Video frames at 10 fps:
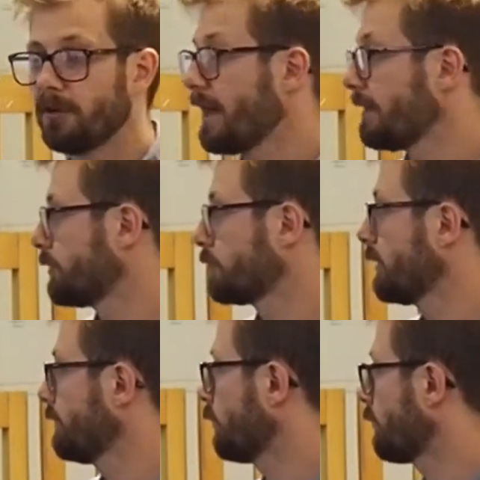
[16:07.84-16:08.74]
head for
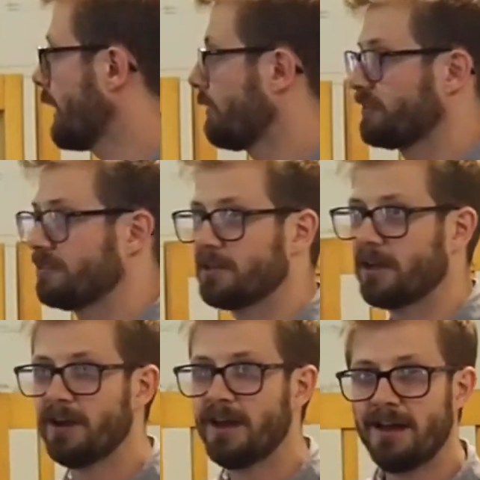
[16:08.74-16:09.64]
24 hours. And
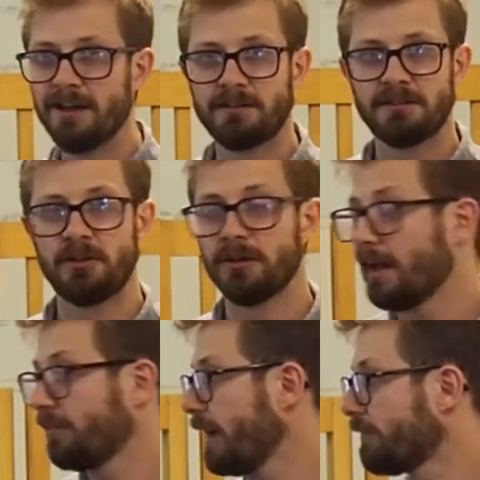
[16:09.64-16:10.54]
so doing
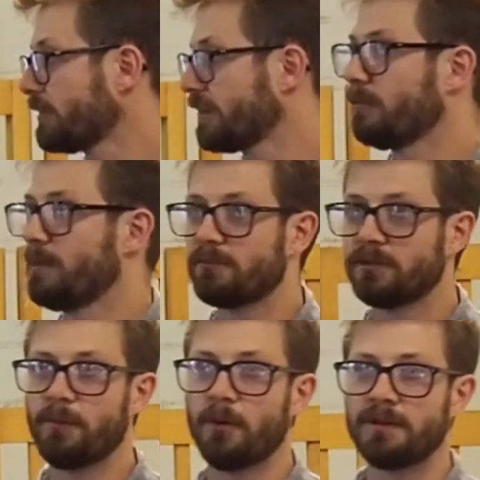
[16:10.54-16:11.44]
that for every single member of
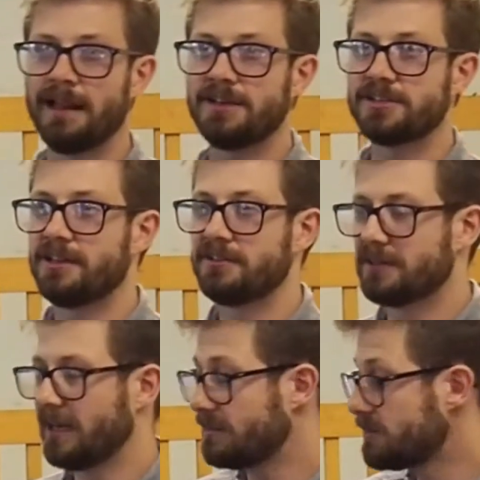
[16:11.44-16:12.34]
the population
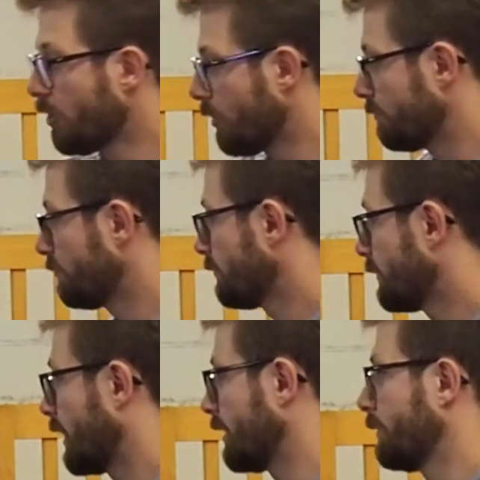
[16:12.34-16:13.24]
is not
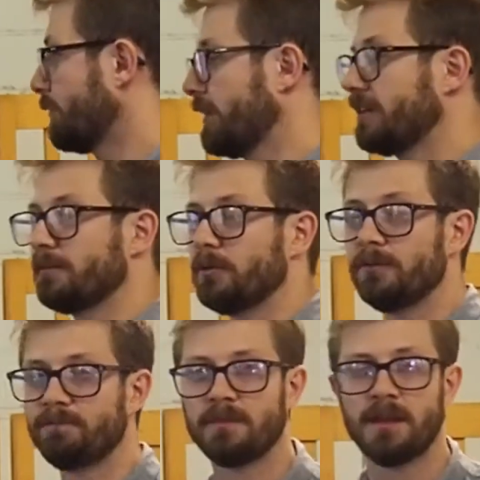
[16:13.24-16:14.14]
going to be feasible.
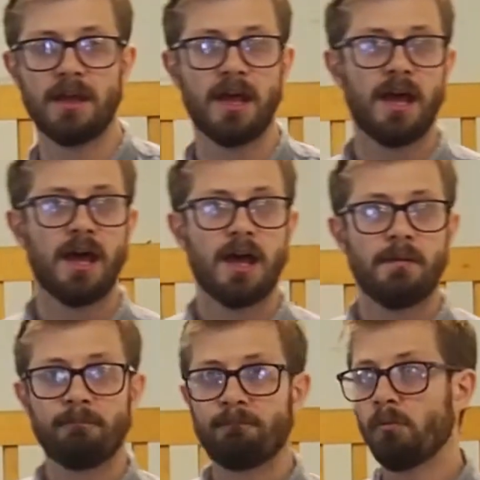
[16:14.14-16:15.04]

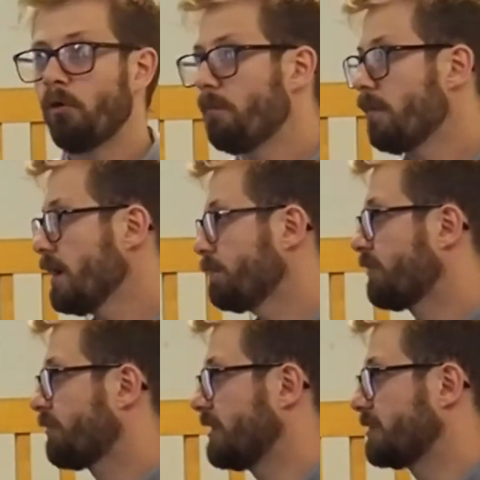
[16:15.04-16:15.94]
But what might be
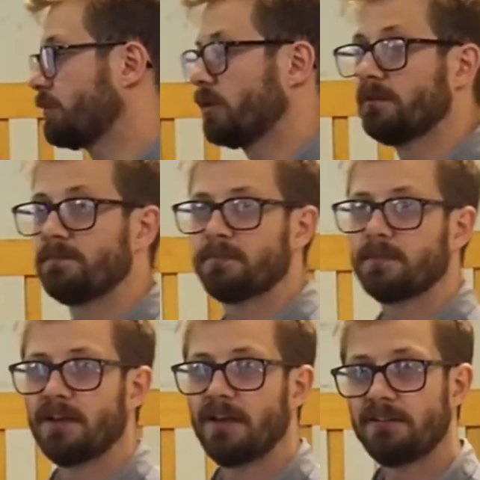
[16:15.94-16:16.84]
feasible
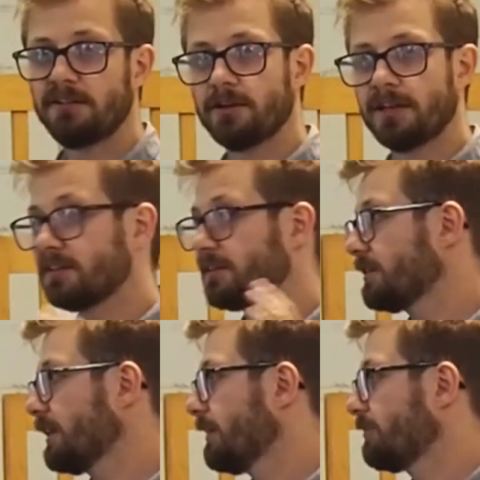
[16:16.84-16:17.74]
is looking to
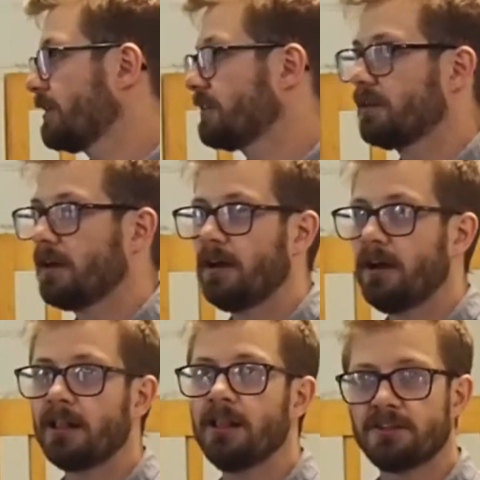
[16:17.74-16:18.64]
see if there's
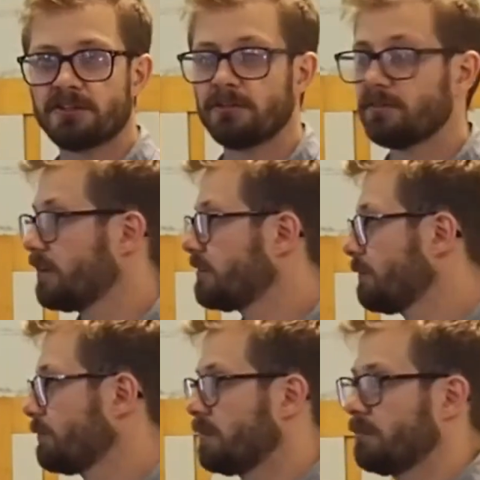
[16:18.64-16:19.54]
a cluster of those
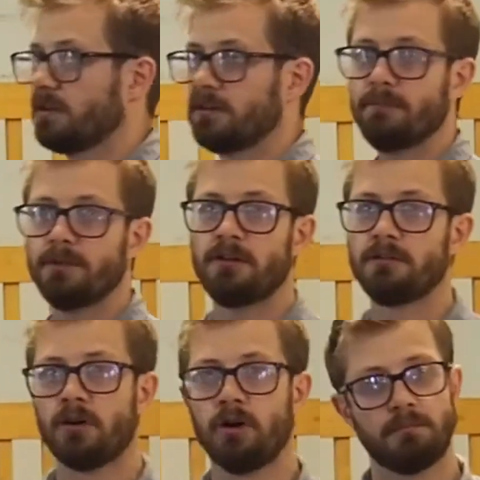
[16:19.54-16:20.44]
symptoms. So somebody
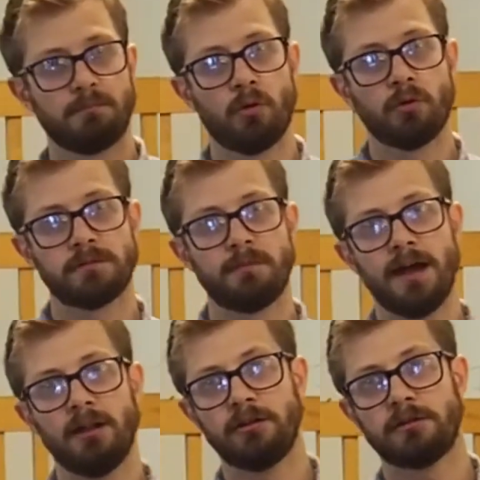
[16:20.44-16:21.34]
who's got poor
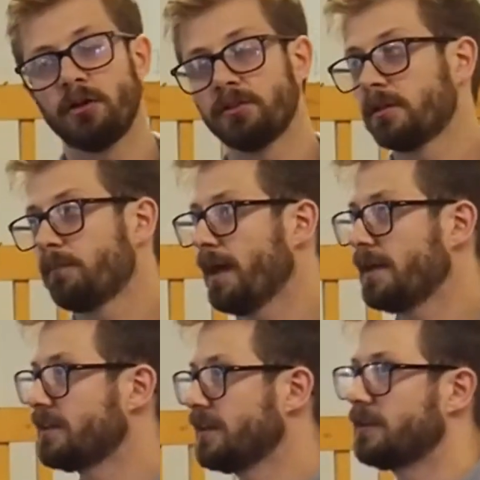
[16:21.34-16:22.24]
smell, who's
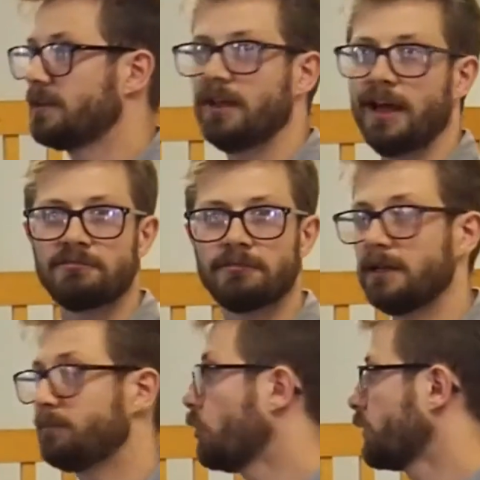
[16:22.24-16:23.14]
constipated, and has
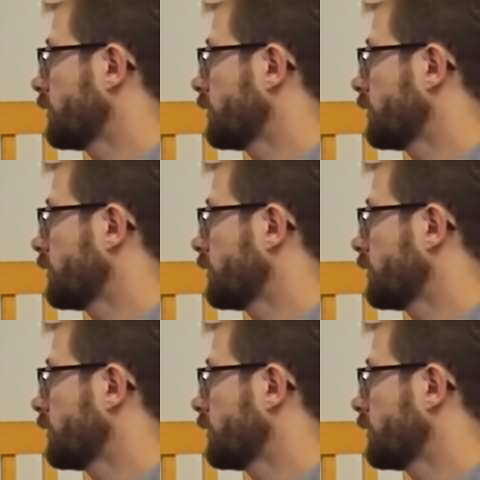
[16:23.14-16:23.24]
really poor